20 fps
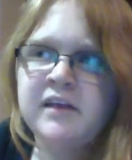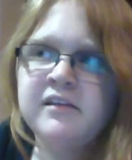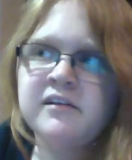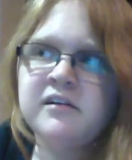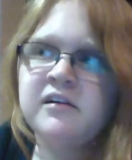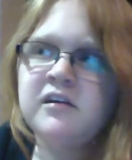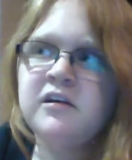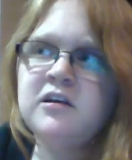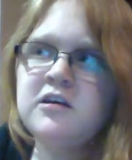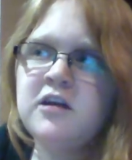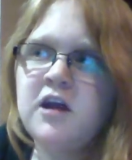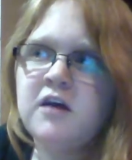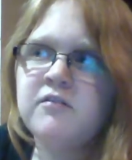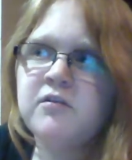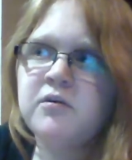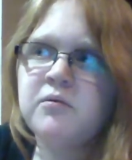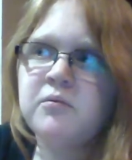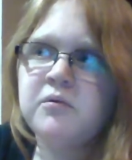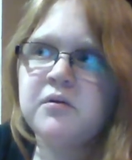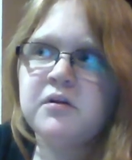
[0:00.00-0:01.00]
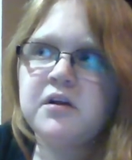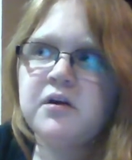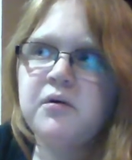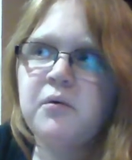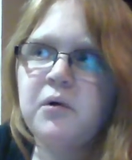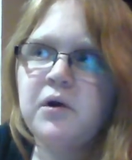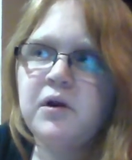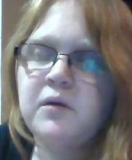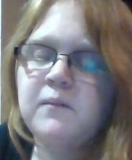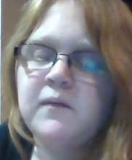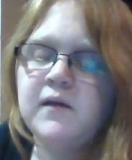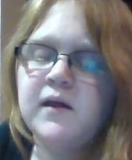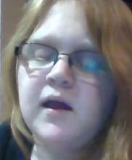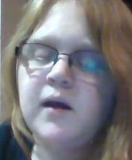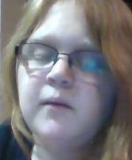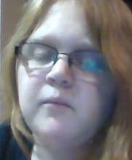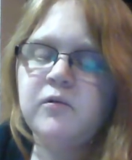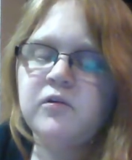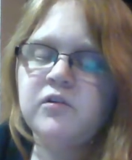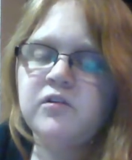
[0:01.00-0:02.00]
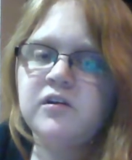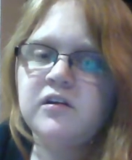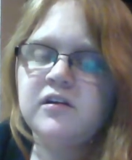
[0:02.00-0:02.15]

they're never really going to be able to